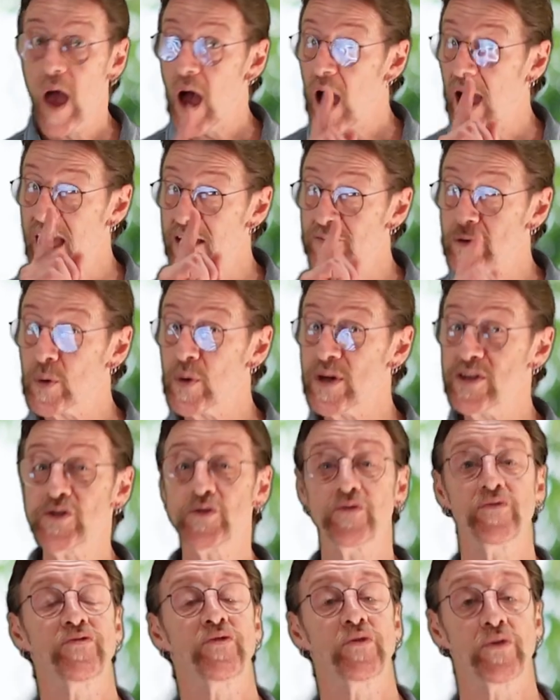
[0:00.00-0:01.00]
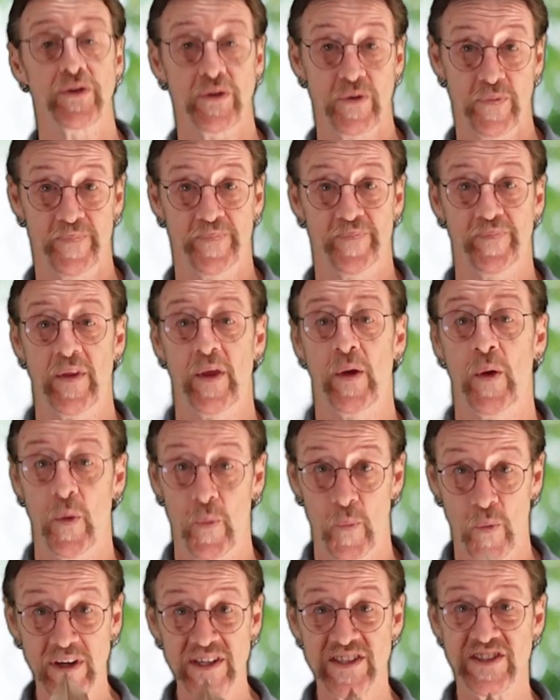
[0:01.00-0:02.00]
I have a question for you.
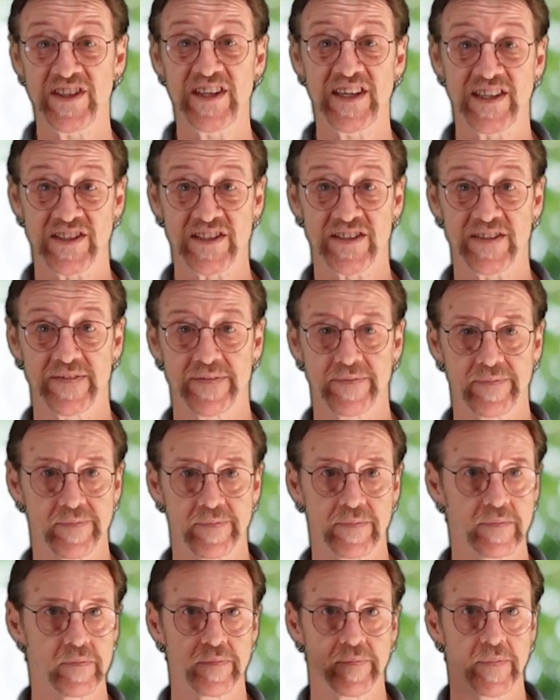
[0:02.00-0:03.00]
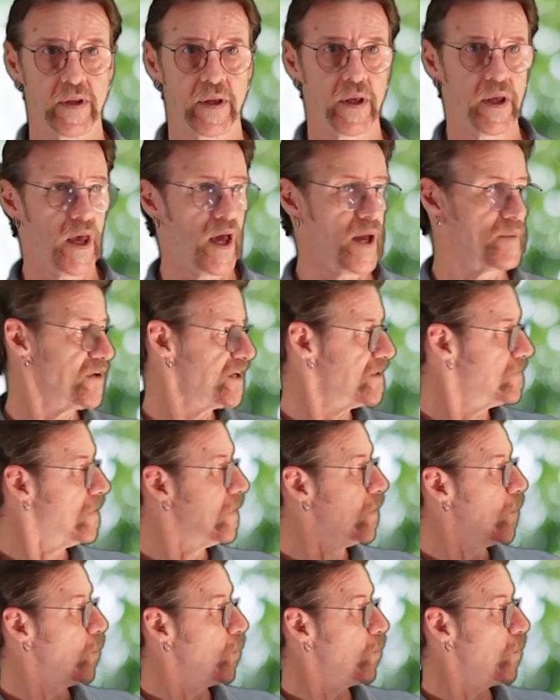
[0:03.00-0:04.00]
What is this? I mean,
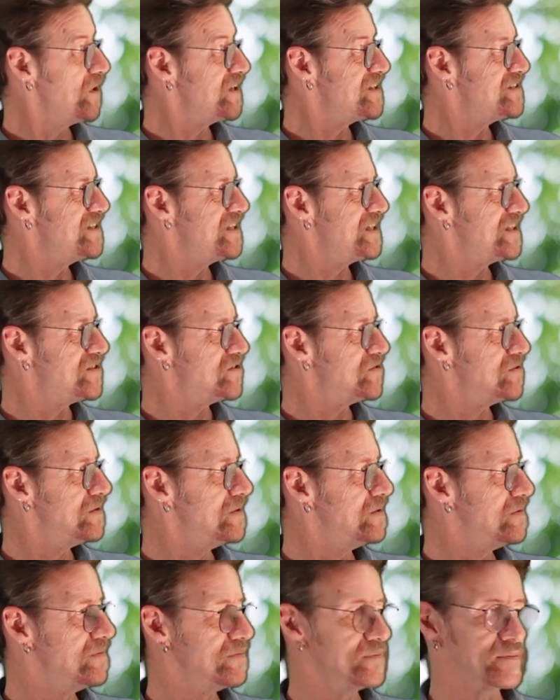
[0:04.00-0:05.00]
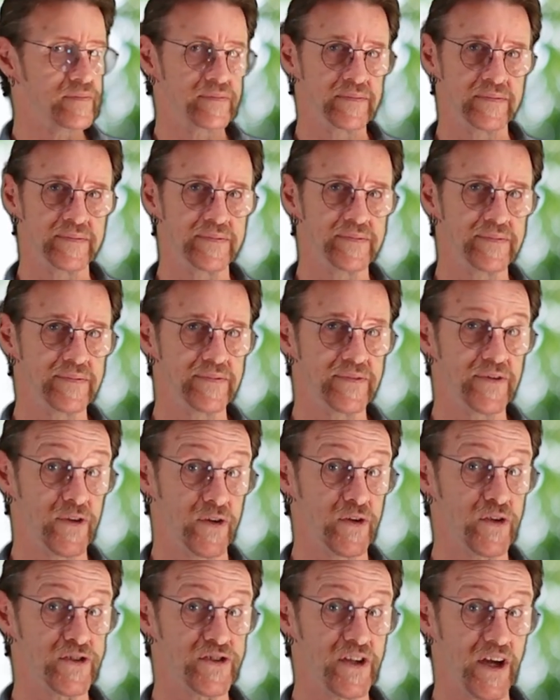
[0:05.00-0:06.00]
what is this?
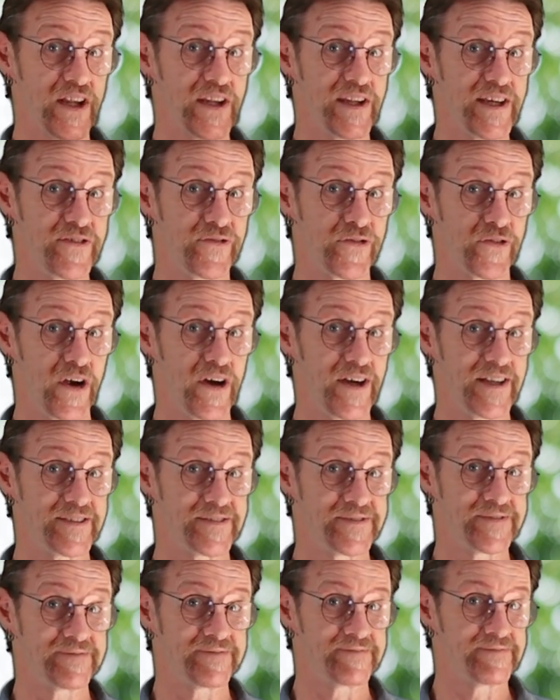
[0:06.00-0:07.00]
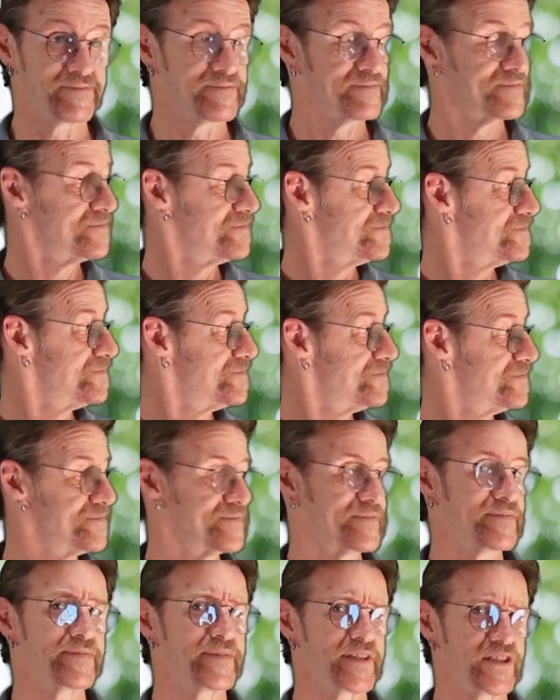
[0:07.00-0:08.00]
Looks like a leaf, right?
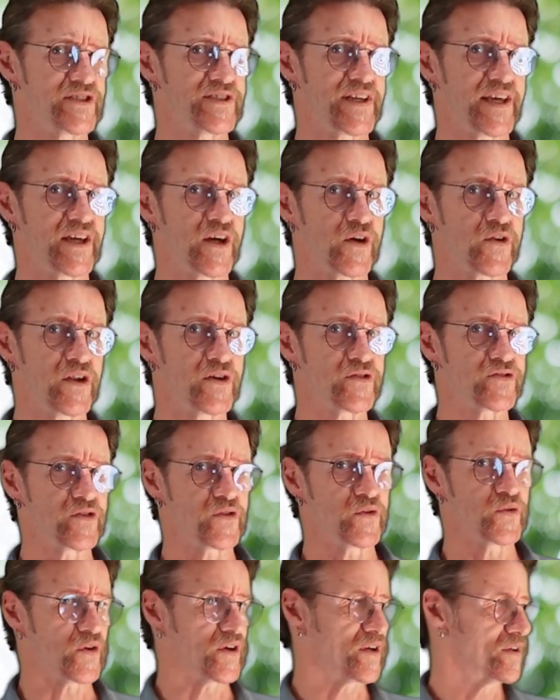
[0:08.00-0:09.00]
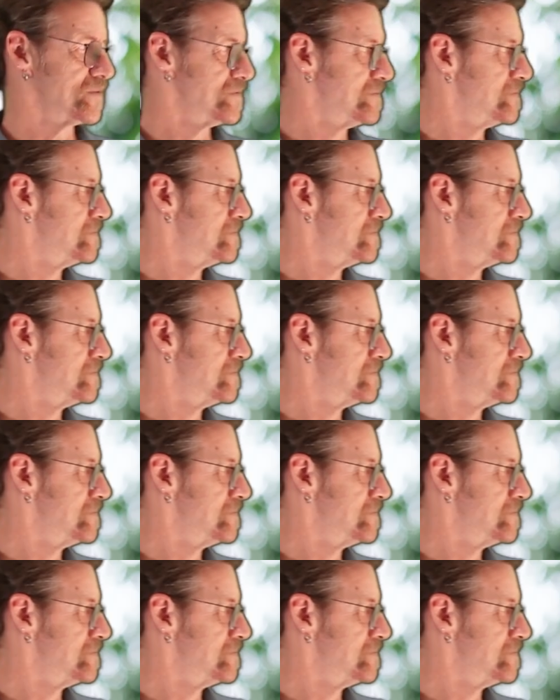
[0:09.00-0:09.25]
Let's take a closer look.